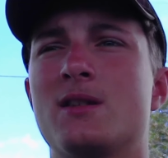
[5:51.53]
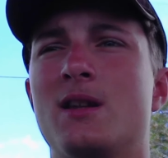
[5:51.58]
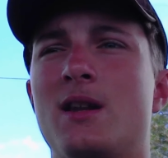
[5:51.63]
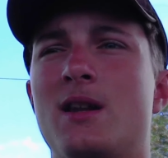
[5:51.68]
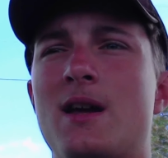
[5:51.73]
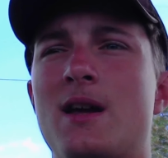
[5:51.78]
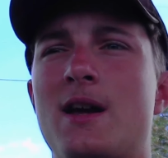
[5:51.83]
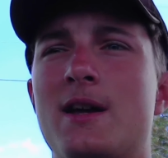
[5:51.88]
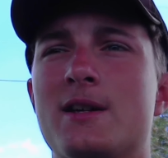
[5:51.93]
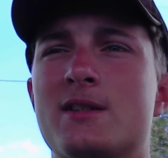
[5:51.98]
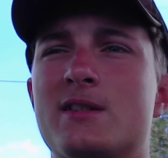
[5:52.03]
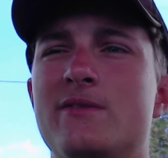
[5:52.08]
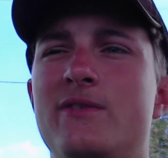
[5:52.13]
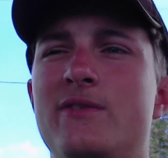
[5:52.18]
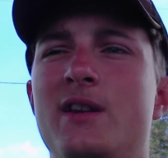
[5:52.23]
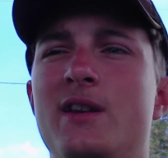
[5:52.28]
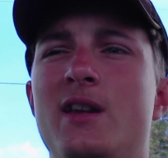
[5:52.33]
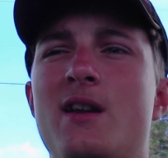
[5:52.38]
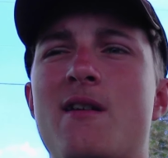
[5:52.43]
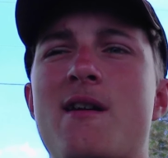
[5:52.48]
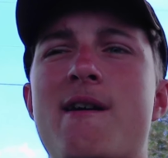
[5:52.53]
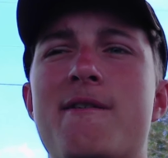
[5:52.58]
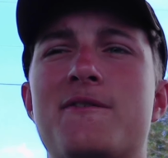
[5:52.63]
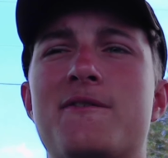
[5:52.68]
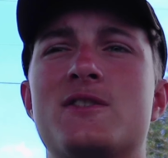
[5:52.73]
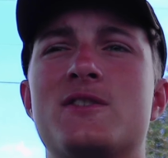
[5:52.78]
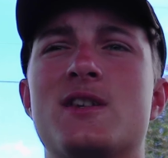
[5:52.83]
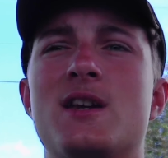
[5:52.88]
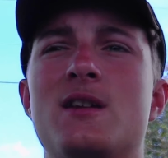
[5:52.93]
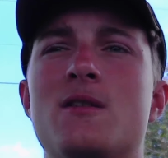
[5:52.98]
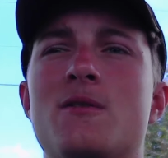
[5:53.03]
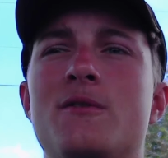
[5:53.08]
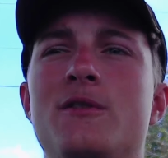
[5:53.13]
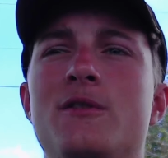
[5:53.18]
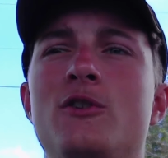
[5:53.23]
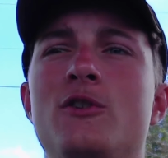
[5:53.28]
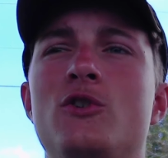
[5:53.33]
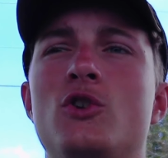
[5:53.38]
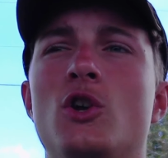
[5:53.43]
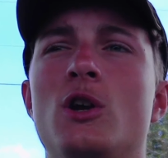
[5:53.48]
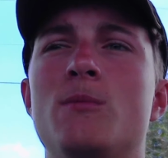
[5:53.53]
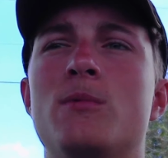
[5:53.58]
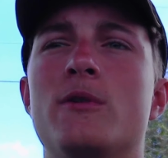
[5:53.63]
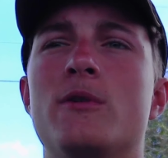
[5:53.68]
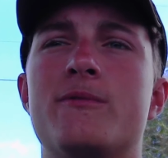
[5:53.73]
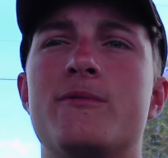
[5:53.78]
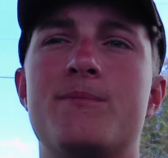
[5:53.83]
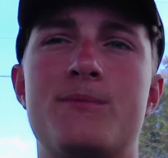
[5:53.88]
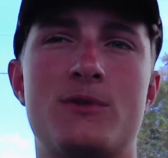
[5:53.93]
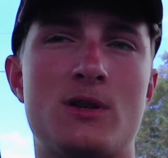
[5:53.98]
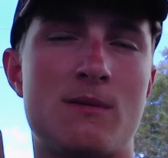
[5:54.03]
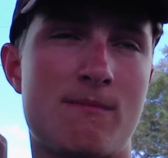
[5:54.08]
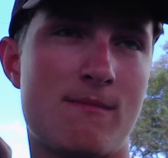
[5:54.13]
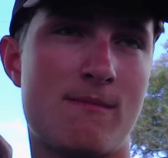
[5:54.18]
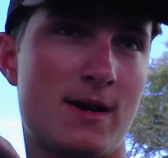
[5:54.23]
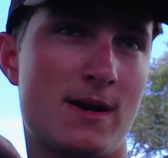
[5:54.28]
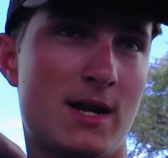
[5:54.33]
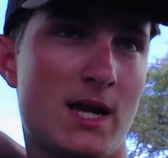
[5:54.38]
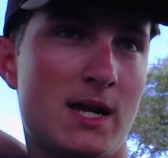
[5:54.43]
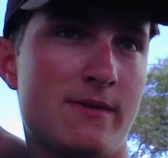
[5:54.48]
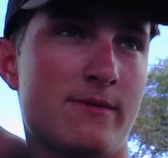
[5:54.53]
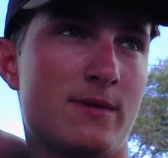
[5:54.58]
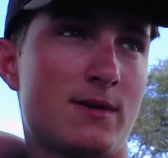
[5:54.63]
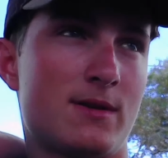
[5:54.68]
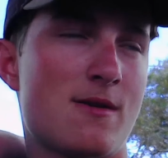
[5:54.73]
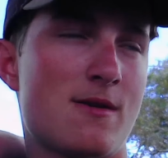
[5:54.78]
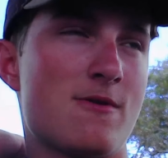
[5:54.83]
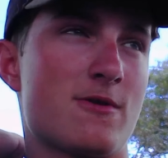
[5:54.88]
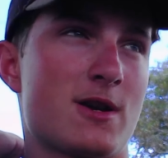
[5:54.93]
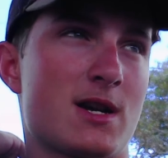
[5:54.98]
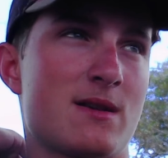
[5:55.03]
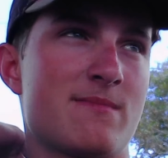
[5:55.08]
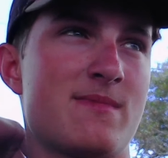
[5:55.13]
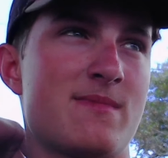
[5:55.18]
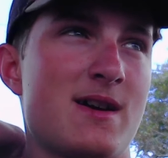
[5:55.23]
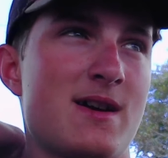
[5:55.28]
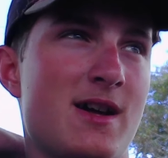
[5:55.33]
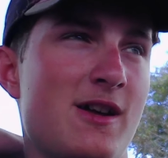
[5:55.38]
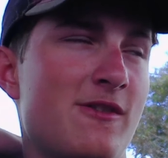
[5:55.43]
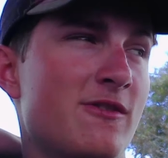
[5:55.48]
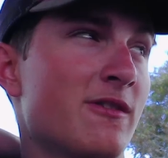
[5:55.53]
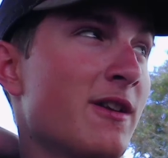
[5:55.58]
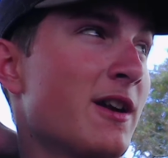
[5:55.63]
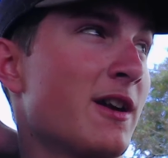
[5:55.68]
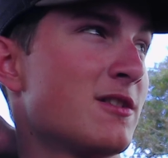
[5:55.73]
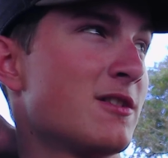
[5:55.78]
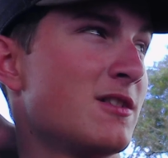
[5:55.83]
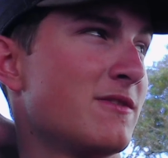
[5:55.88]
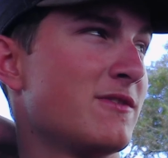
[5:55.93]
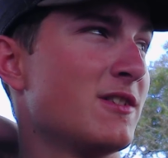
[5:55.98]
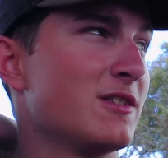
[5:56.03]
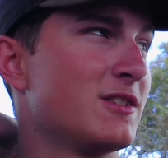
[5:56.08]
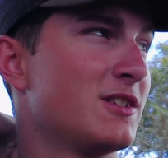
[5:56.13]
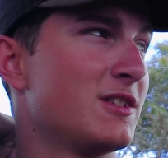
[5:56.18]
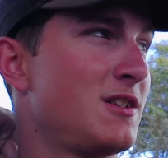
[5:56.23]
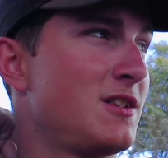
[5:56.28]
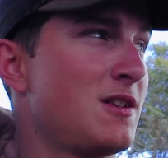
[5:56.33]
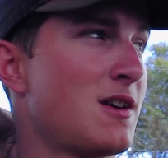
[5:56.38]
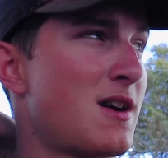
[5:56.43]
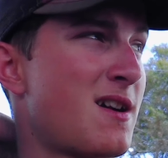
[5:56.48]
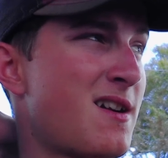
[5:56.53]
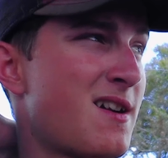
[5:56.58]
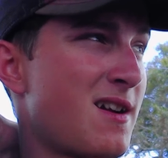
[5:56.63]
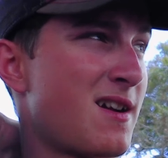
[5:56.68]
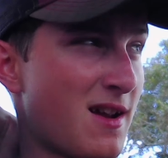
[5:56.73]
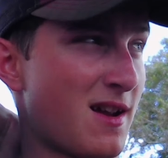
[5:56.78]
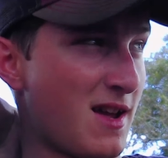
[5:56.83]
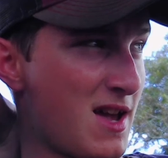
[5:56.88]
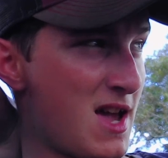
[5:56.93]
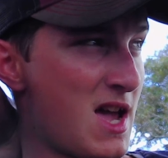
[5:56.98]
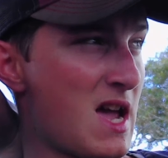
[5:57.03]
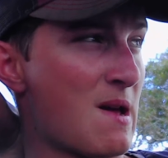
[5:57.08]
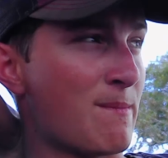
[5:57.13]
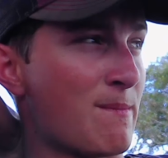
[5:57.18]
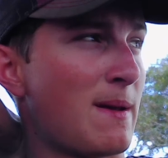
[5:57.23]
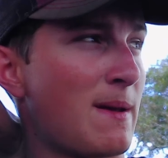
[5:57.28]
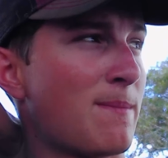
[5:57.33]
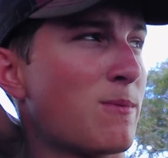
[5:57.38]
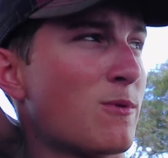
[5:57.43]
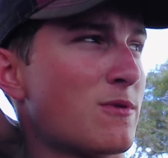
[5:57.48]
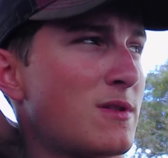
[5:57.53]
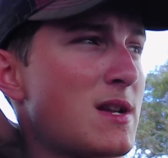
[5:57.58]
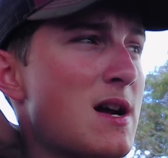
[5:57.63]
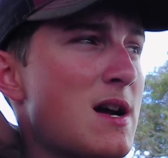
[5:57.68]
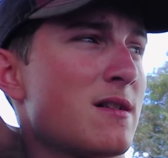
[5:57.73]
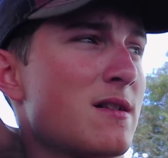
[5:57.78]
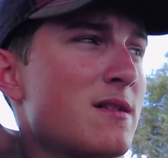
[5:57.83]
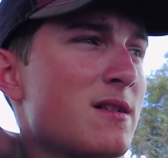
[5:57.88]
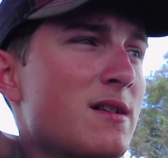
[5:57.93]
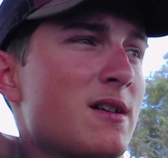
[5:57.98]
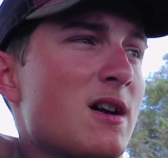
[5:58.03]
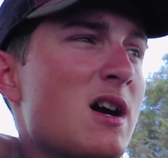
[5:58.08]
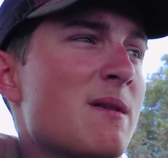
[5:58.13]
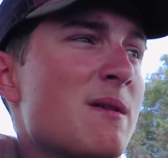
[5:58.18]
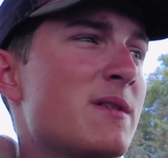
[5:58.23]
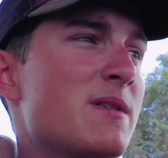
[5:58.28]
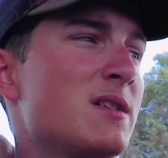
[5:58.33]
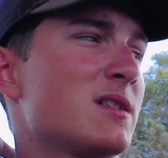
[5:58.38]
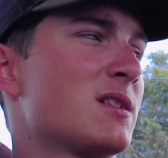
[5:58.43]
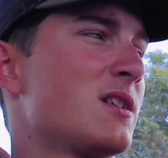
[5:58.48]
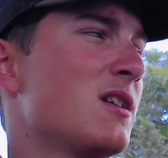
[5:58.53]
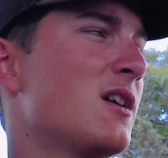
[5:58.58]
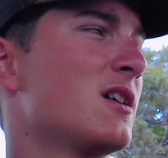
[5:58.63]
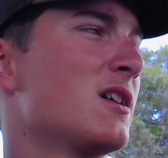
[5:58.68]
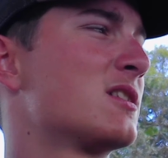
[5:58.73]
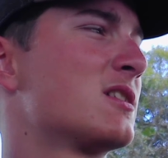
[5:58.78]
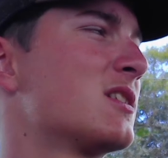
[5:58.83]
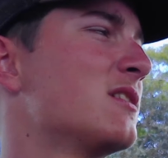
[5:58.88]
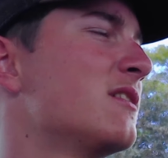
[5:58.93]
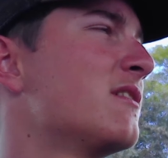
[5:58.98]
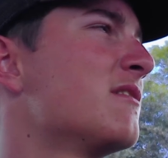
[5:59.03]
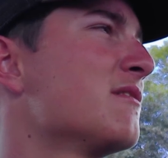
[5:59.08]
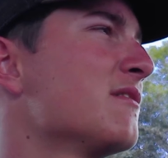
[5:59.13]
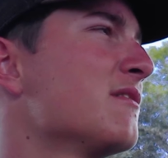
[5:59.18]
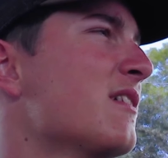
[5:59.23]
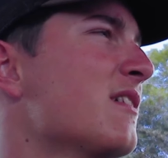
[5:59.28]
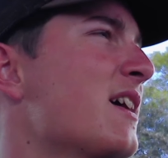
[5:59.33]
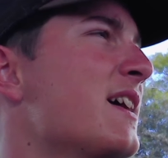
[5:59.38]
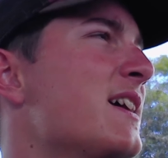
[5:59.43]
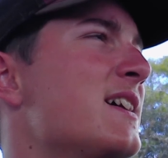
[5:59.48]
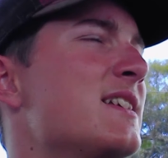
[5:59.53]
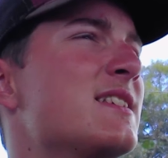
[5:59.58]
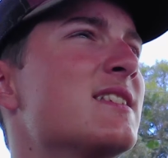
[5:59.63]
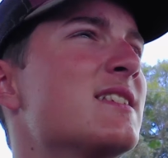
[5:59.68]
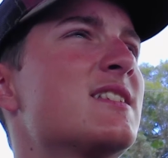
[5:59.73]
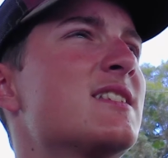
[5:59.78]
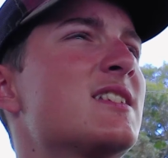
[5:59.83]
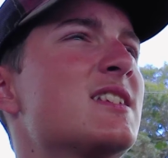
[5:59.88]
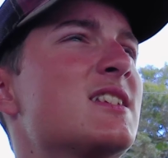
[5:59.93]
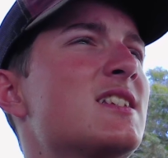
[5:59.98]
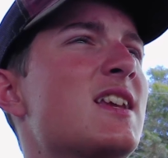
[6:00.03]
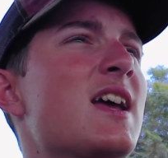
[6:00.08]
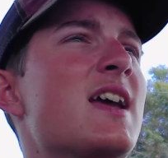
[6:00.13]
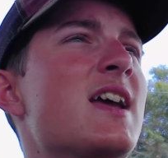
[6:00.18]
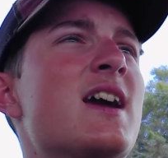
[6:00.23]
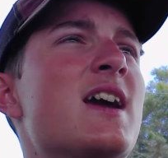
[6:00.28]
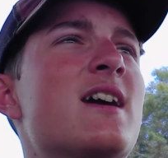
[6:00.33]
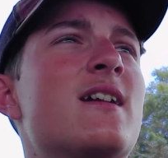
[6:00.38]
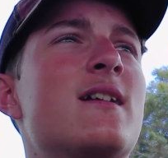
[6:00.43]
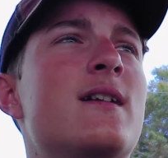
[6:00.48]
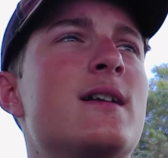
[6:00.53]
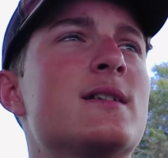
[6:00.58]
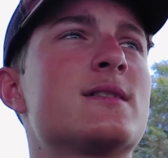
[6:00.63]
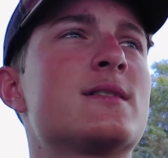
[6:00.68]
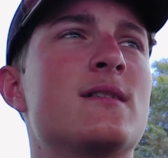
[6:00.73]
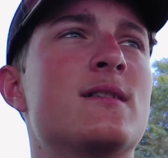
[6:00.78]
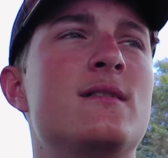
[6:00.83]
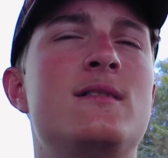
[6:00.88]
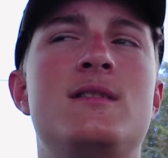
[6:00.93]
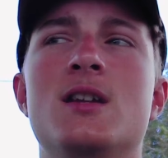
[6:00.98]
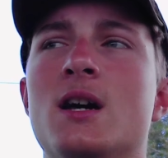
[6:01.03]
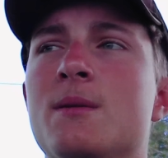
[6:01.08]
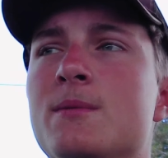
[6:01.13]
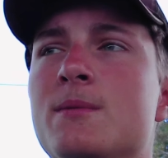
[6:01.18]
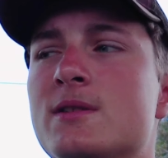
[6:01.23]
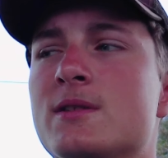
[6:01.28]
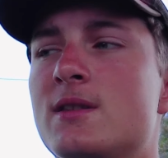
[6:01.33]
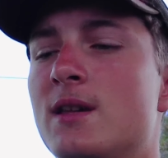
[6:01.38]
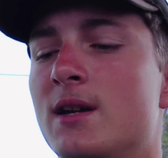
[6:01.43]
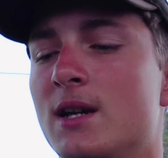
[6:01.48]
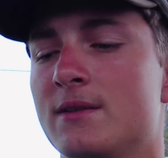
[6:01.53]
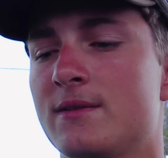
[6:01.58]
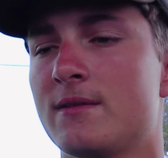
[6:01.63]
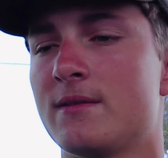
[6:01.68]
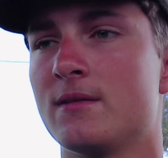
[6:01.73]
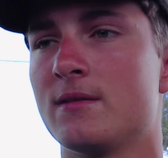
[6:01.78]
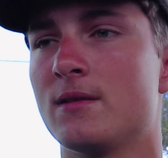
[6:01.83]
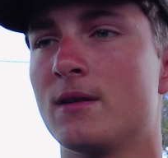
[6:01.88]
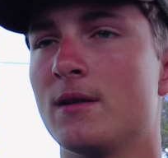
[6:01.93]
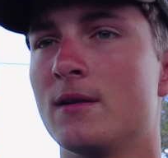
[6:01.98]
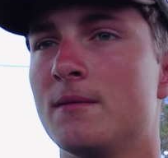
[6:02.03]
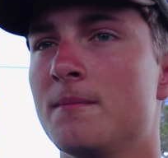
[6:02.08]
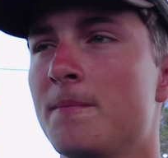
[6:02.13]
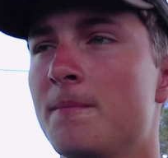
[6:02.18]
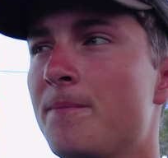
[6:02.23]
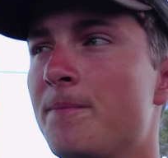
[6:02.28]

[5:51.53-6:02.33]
The last video I've seen on YouTube of somebody even talking about International versus John Deere, people was down in the comments cussing and raising sand. That's the dumbest thing I've ever heard.